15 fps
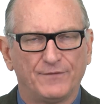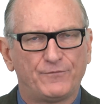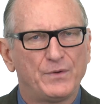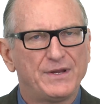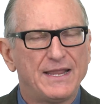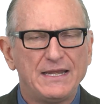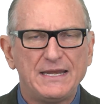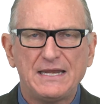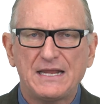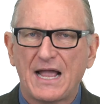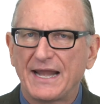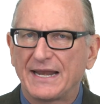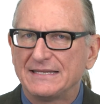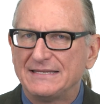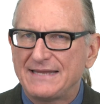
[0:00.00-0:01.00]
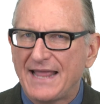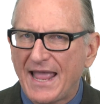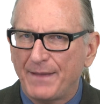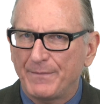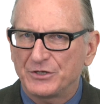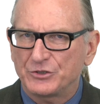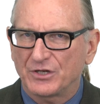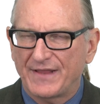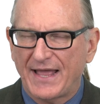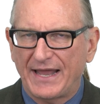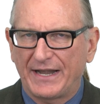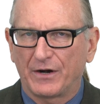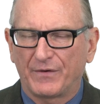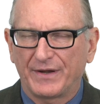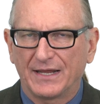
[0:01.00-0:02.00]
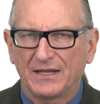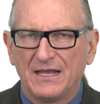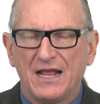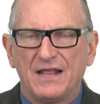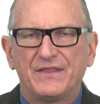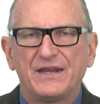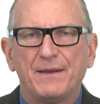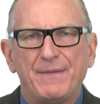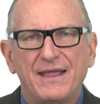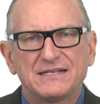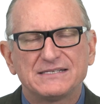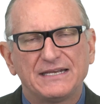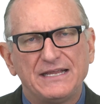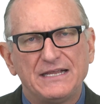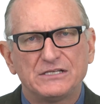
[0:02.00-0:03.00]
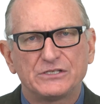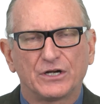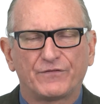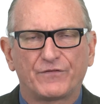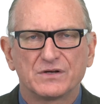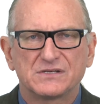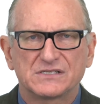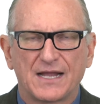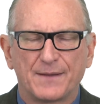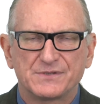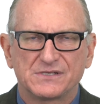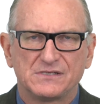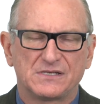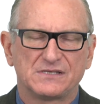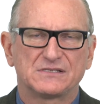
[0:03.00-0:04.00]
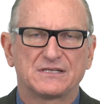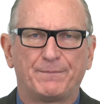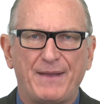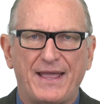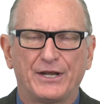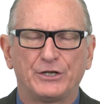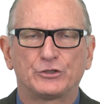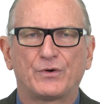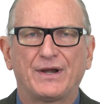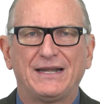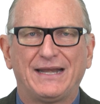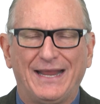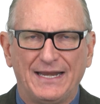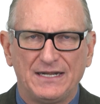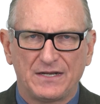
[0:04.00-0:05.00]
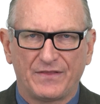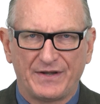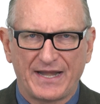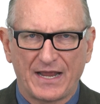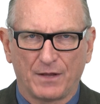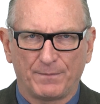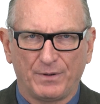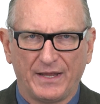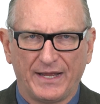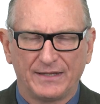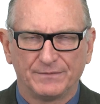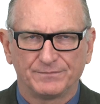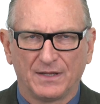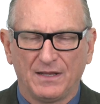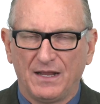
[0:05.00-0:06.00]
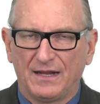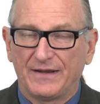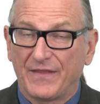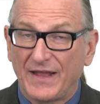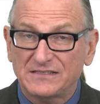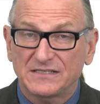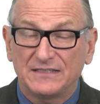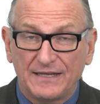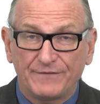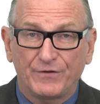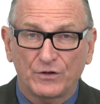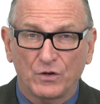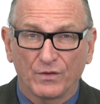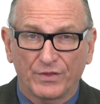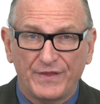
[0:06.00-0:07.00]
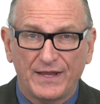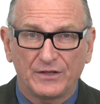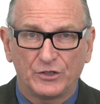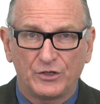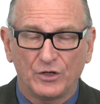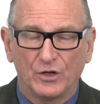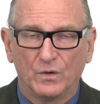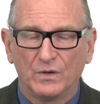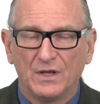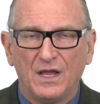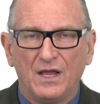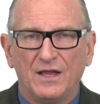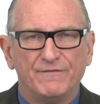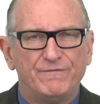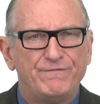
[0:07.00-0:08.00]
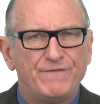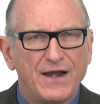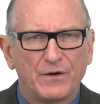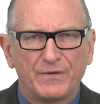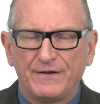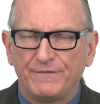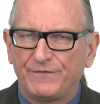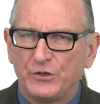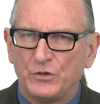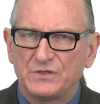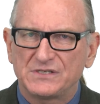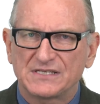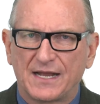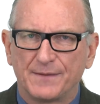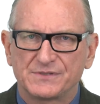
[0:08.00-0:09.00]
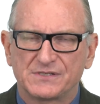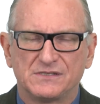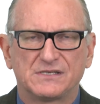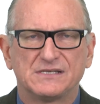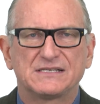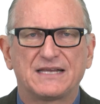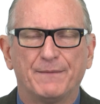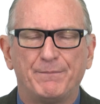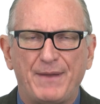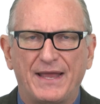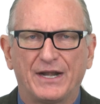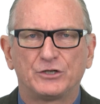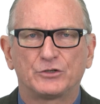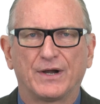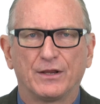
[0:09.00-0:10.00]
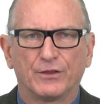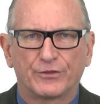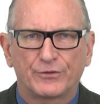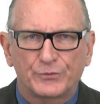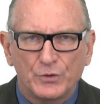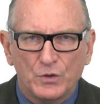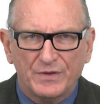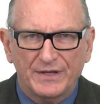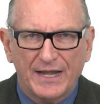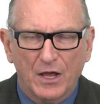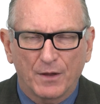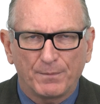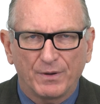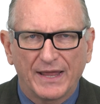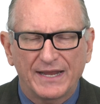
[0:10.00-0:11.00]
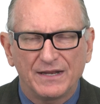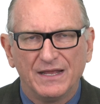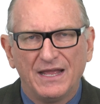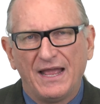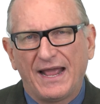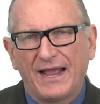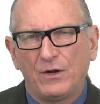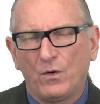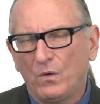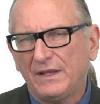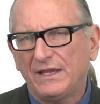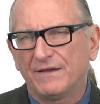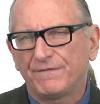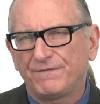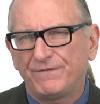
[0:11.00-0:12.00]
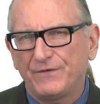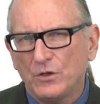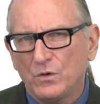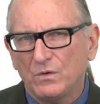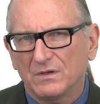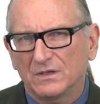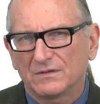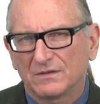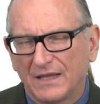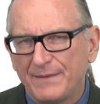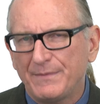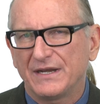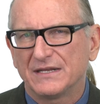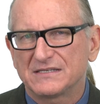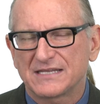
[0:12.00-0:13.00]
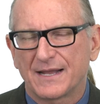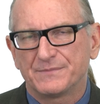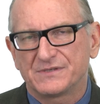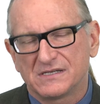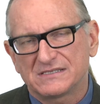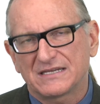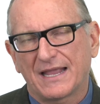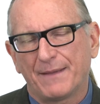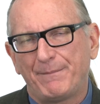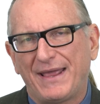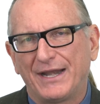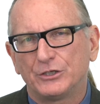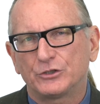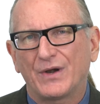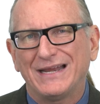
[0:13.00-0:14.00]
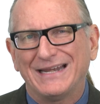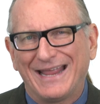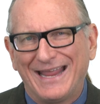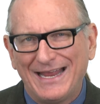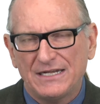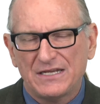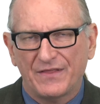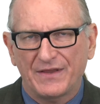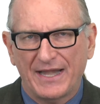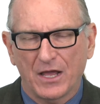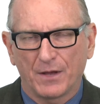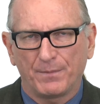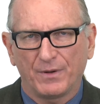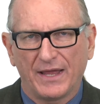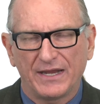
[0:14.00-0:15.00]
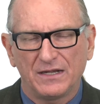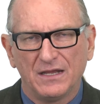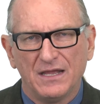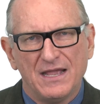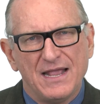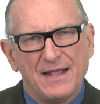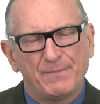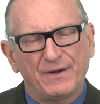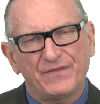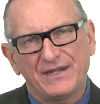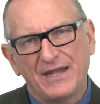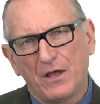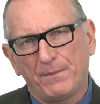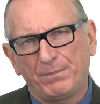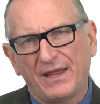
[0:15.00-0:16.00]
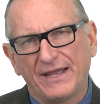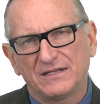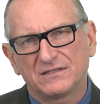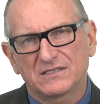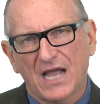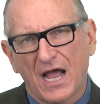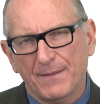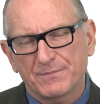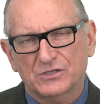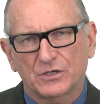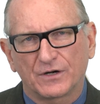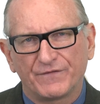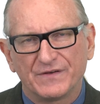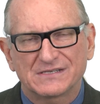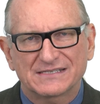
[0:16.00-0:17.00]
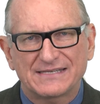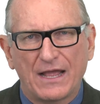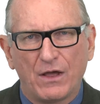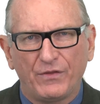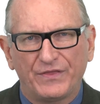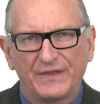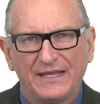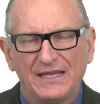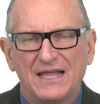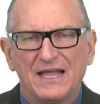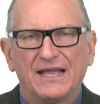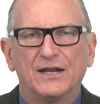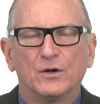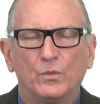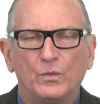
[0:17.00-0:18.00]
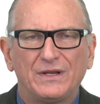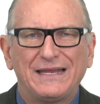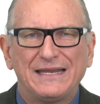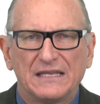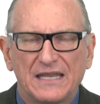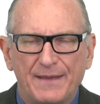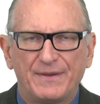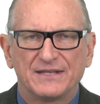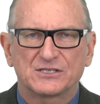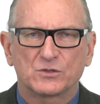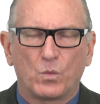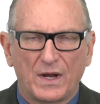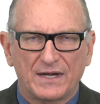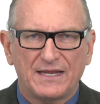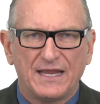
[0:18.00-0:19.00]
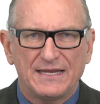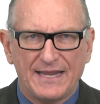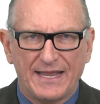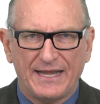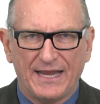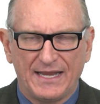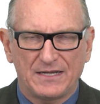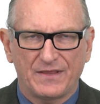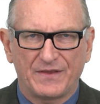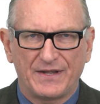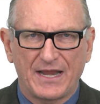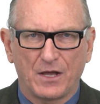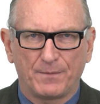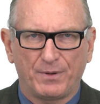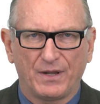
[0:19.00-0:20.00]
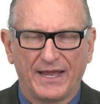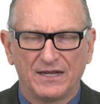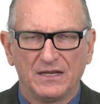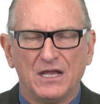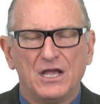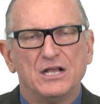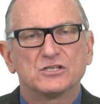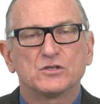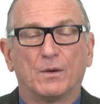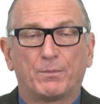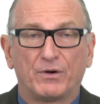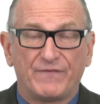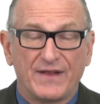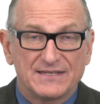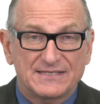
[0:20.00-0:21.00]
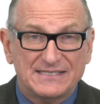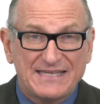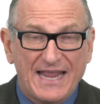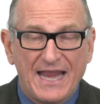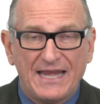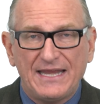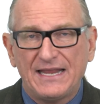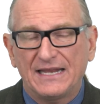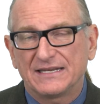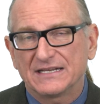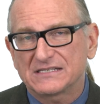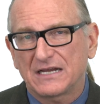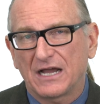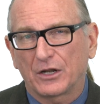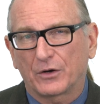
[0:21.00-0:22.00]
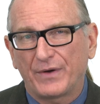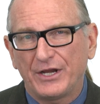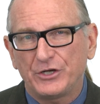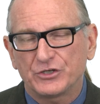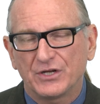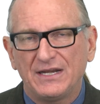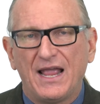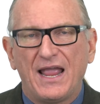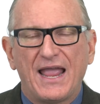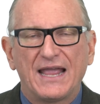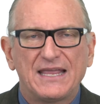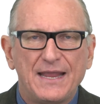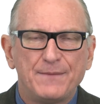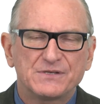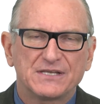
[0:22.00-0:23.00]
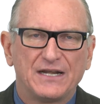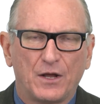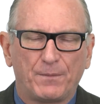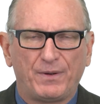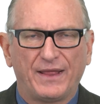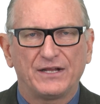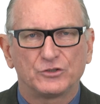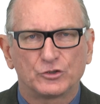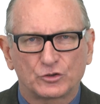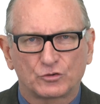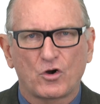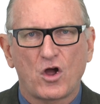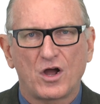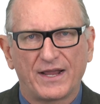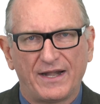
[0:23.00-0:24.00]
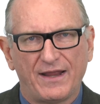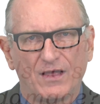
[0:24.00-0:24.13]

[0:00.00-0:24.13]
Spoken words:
If we get any kind of damage to that area, then it makes it easier for substances to penetrate into the nail plate. Now that's a difficult thing to do. Very few substances can penetrate through the nail plate, and only a few limited substances can penetrate into the nail plate. But if the nail plate top surface is healthy, it really limits what can get into the nail plate. So it prevents staining and discoloration and keeps the nail plate strong and